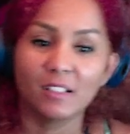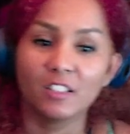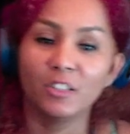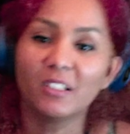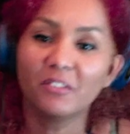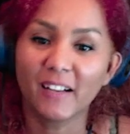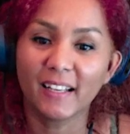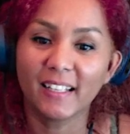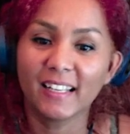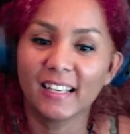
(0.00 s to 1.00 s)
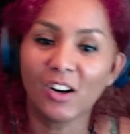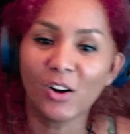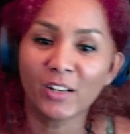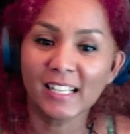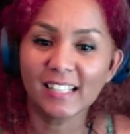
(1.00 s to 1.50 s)
You can find it
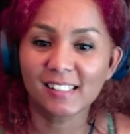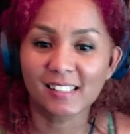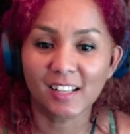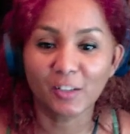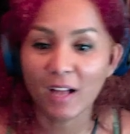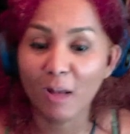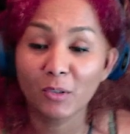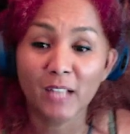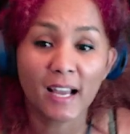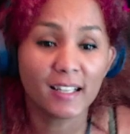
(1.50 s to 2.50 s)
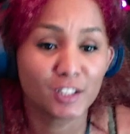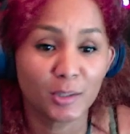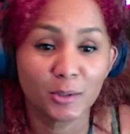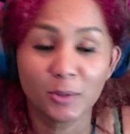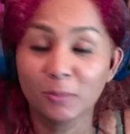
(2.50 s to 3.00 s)
on Instagram, on
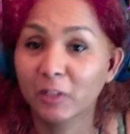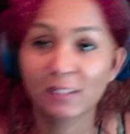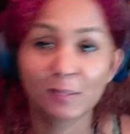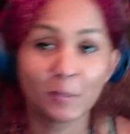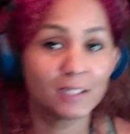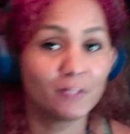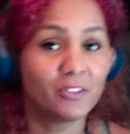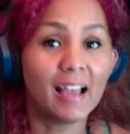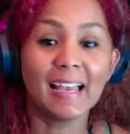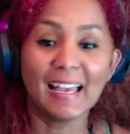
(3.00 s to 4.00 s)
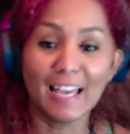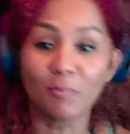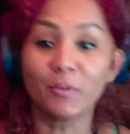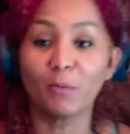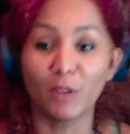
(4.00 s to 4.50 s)
iTunes, on Spotify,
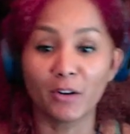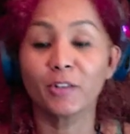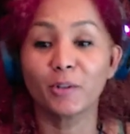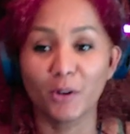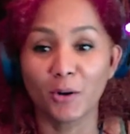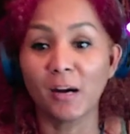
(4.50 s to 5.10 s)
everywhere you go.